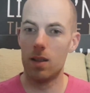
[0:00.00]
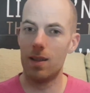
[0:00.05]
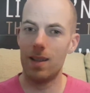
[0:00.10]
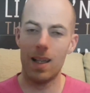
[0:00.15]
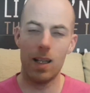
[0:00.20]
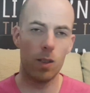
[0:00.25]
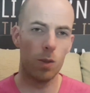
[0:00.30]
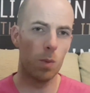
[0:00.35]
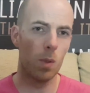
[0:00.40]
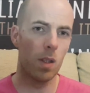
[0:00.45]

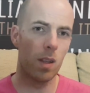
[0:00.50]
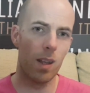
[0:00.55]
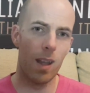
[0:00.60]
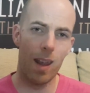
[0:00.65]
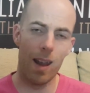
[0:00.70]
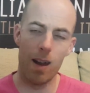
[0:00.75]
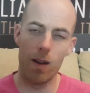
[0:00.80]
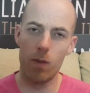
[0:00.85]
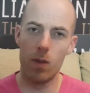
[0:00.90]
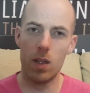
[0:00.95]
dealt with
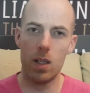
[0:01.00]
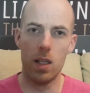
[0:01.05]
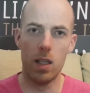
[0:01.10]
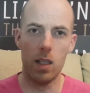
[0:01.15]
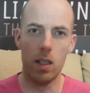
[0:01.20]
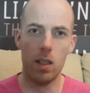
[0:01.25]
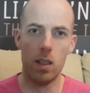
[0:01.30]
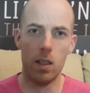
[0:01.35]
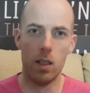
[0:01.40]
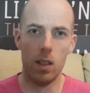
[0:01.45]
every
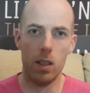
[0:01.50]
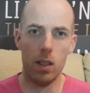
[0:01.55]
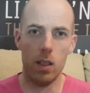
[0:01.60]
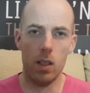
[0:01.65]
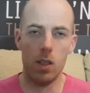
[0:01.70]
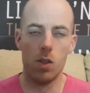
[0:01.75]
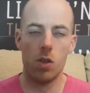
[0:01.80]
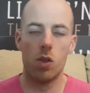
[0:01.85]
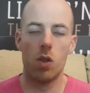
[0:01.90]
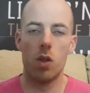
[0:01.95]
day?
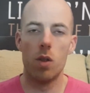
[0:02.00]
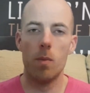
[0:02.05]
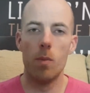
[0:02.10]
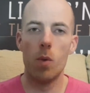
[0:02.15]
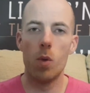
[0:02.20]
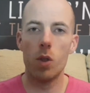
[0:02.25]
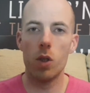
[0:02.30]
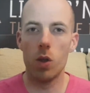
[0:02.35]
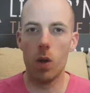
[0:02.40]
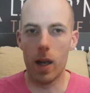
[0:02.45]
So the
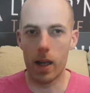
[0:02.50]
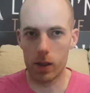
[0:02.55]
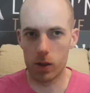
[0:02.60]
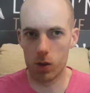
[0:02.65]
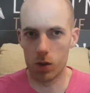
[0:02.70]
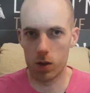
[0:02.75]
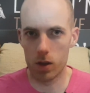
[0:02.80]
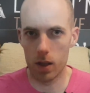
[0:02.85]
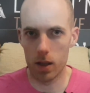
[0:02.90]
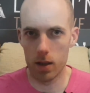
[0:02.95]
more you
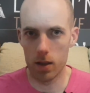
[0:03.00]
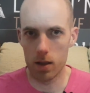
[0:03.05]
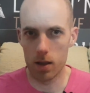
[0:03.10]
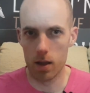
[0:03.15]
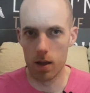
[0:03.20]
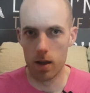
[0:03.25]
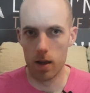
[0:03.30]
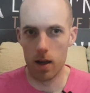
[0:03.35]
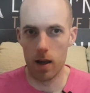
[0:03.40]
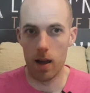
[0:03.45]
exercise,
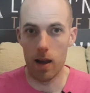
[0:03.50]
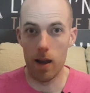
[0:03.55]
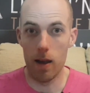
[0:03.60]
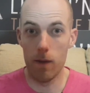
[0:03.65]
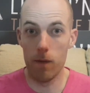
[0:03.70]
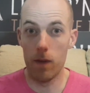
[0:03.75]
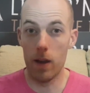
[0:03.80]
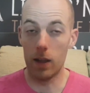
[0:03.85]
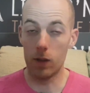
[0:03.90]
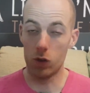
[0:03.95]

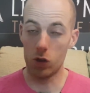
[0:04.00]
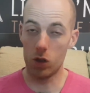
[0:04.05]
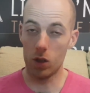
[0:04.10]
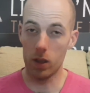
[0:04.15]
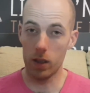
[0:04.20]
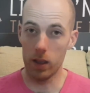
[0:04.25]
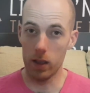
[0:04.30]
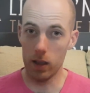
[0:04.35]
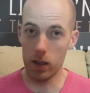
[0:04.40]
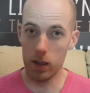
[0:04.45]

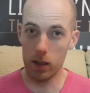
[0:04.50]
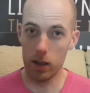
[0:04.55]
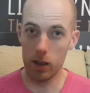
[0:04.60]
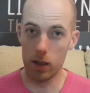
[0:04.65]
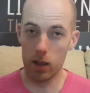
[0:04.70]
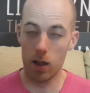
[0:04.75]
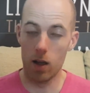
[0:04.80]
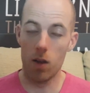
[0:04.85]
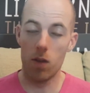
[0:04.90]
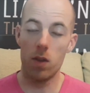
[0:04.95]
eventually
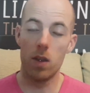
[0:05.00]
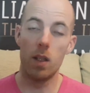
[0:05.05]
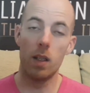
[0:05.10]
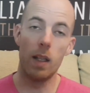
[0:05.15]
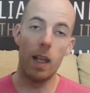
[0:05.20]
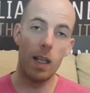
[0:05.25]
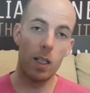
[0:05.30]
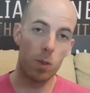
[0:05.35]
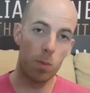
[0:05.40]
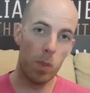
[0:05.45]
the
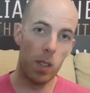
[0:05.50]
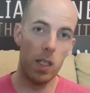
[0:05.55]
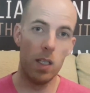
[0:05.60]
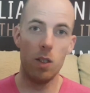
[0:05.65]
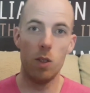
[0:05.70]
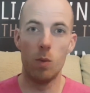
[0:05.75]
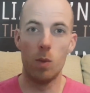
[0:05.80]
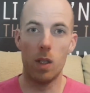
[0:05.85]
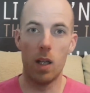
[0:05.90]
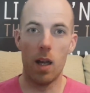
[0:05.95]
less pain
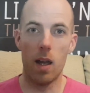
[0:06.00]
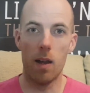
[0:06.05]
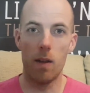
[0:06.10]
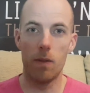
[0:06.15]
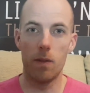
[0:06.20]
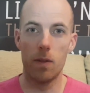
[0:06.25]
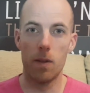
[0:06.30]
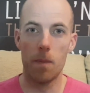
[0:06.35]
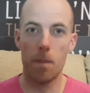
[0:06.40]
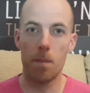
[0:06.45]
you will
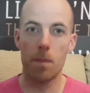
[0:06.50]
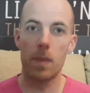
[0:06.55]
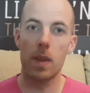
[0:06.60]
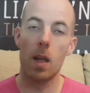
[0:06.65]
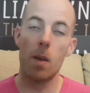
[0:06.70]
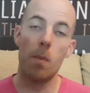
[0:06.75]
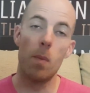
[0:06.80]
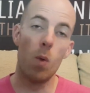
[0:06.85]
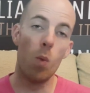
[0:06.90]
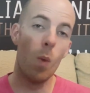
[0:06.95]
have.
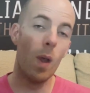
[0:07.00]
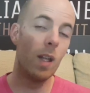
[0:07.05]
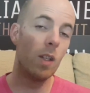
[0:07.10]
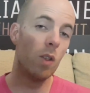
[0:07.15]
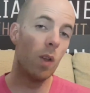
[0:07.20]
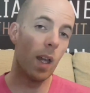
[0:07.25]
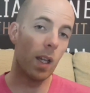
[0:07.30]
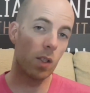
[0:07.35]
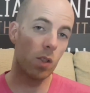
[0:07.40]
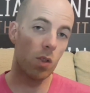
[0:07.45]
But when you
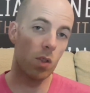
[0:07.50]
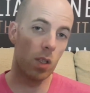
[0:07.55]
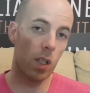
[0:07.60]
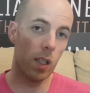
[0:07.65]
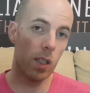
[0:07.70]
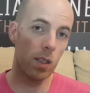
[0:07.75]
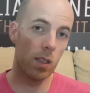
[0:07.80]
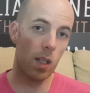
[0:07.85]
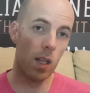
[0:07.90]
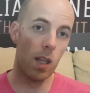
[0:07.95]

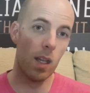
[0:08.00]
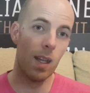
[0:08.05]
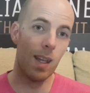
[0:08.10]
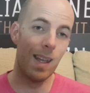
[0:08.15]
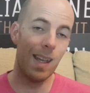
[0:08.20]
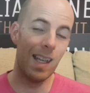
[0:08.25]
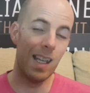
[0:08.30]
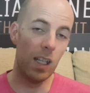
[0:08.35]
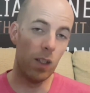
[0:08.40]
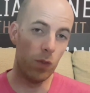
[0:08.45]
exercise,
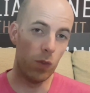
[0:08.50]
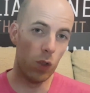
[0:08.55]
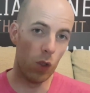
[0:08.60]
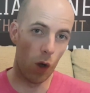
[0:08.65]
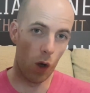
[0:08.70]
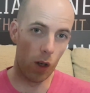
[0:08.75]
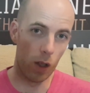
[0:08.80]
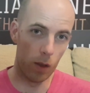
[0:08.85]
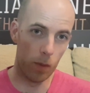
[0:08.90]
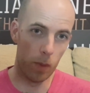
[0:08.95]
if you
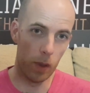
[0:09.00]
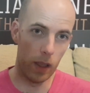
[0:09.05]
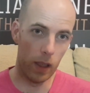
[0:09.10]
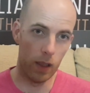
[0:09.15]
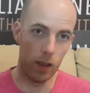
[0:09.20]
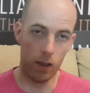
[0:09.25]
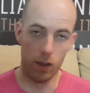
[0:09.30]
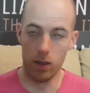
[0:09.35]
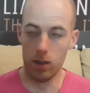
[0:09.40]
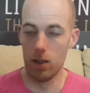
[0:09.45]
are in
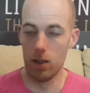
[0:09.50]
pain,